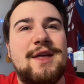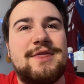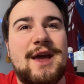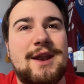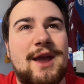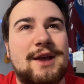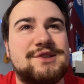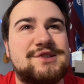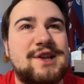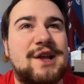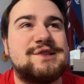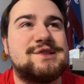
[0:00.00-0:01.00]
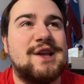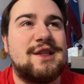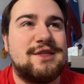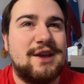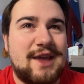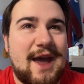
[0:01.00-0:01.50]
that extends
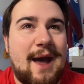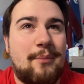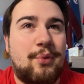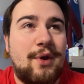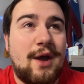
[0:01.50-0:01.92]
the gap.